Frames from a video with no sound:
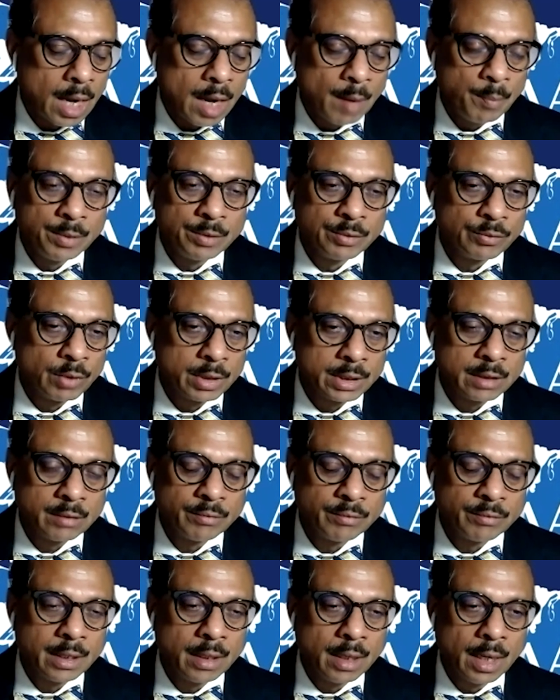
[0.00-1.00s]
AAPI working
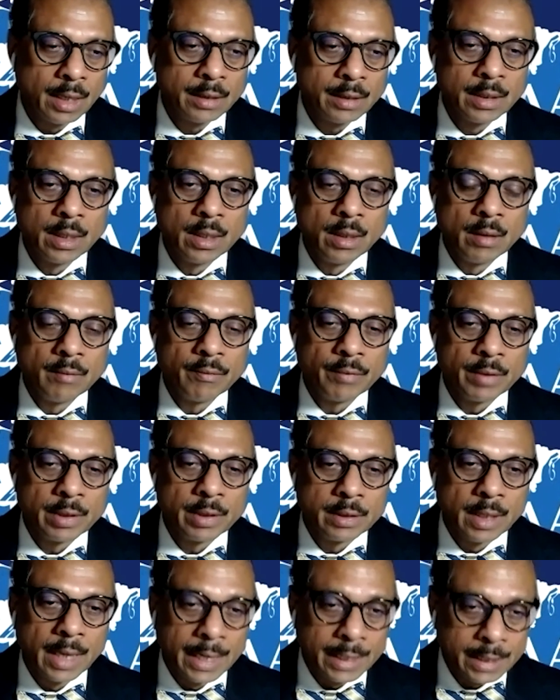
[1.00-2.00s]
very hard for
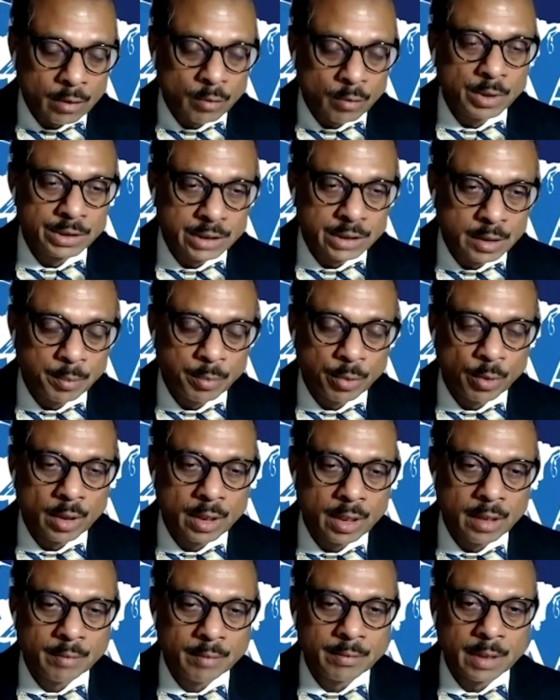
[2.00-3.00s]
the anti-obesity
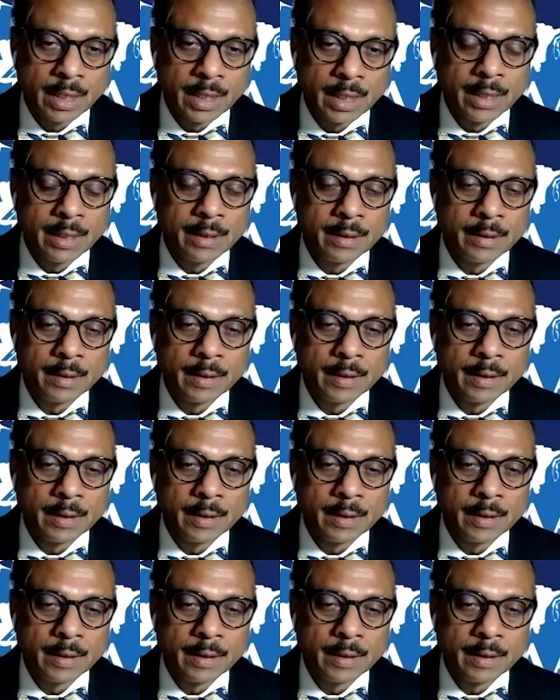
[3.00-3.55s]
program, and